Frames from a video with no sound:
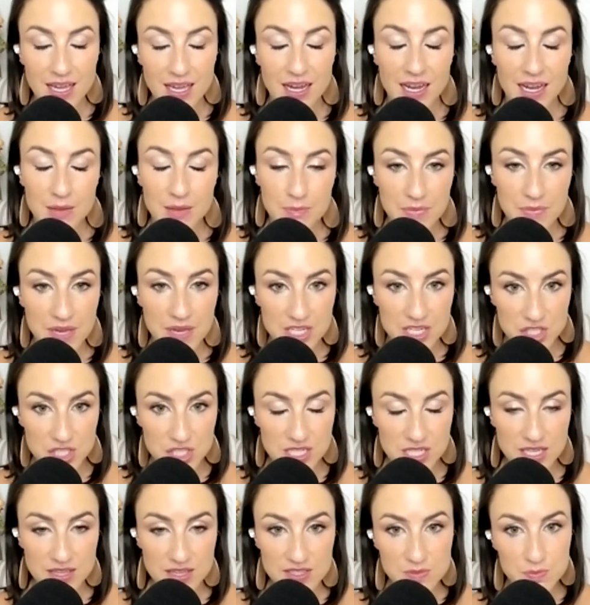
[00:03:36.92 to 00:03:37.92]
I
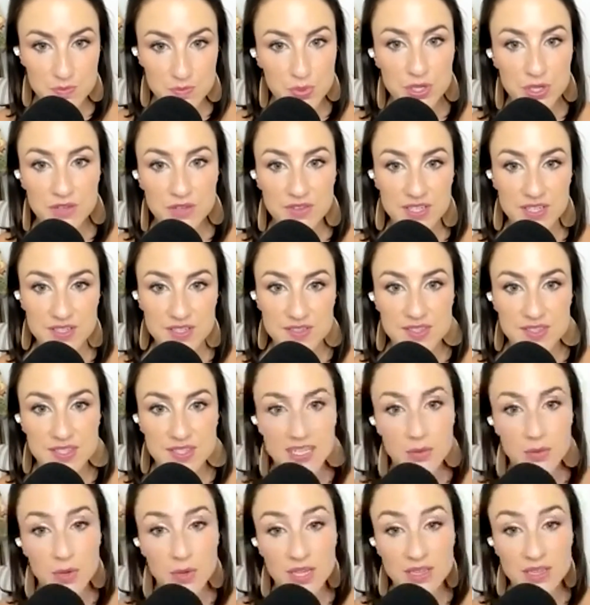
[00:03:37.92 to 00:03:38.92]
mentioned this
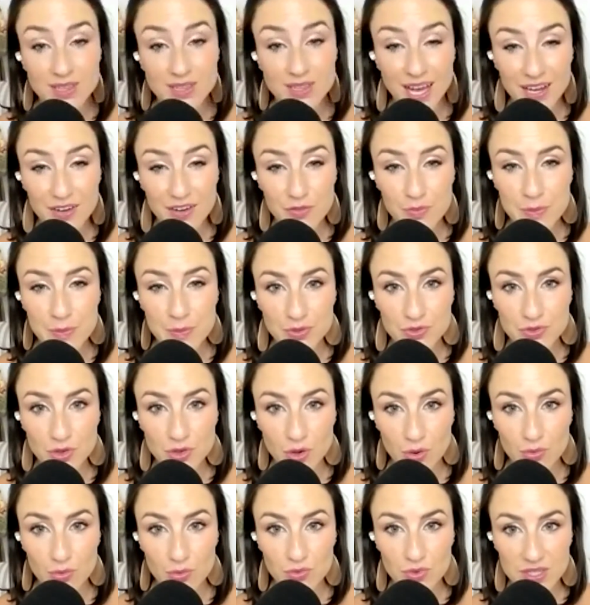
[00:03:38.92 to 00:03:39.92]
previously. What a lot of people
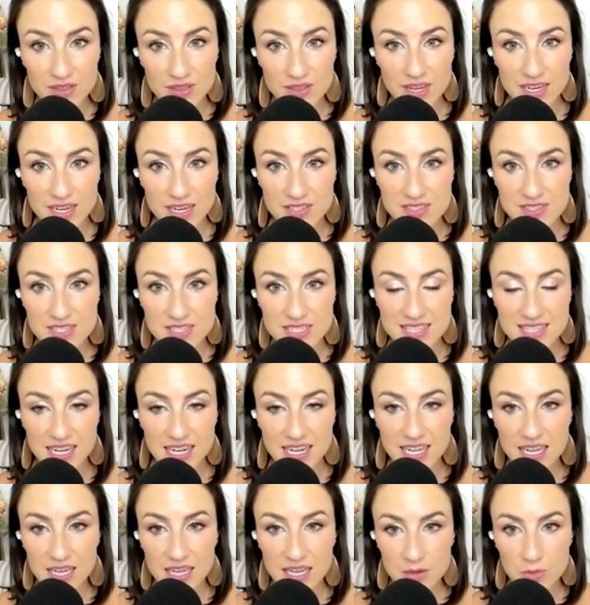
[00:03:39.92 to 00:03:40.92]
don't realize is
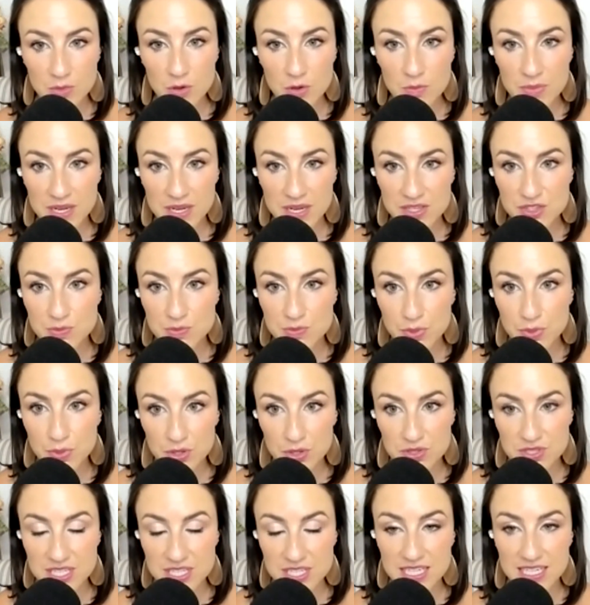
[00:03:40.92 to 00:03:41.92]
that animal based
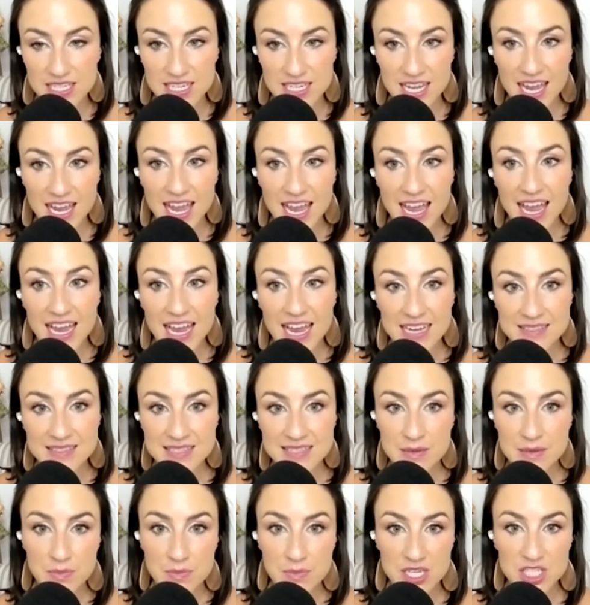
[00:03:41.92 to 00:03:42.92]
protein has
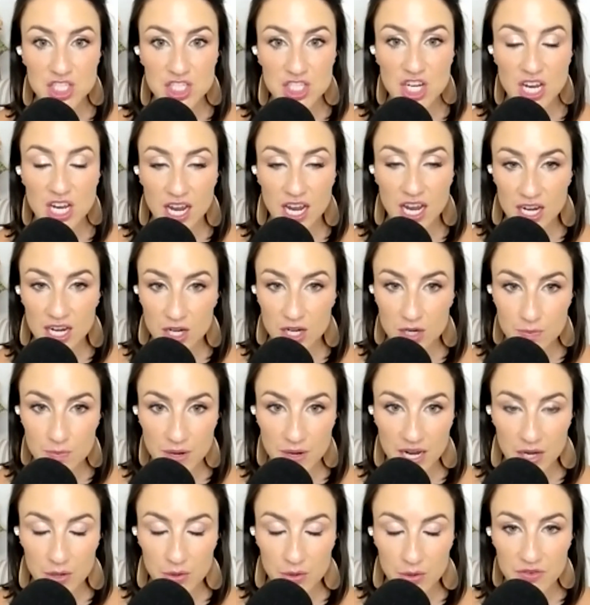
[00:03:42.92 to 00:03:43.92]
a much higher
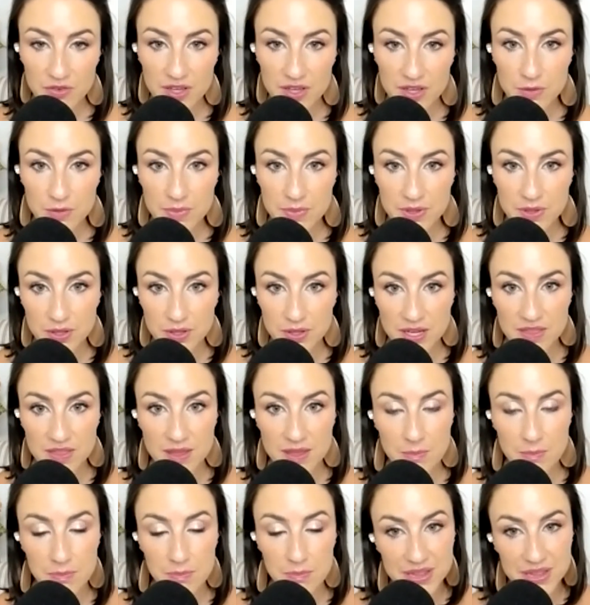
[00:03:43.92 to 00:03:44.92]
bioavailability
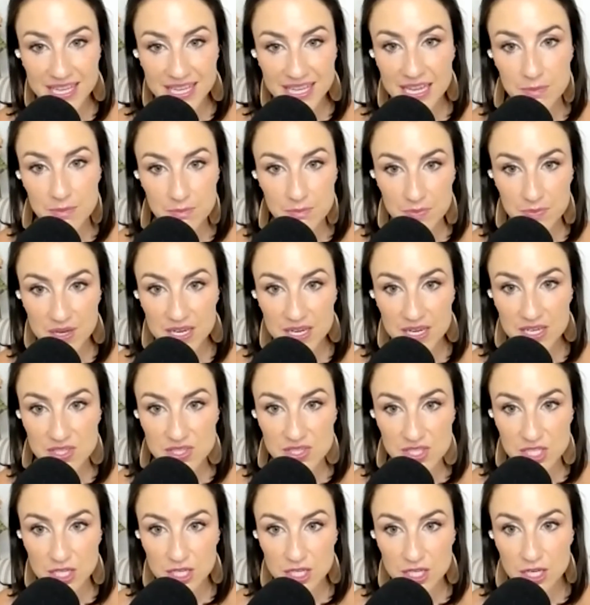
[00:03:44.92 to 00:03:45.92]
than plant
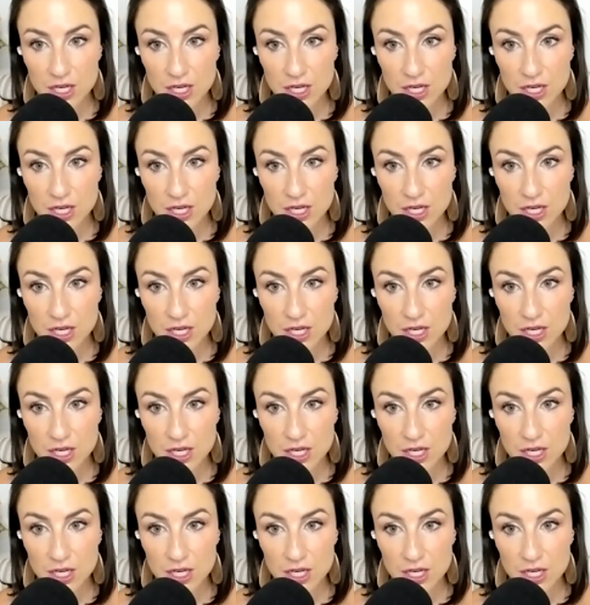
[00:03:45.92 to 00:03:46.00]
based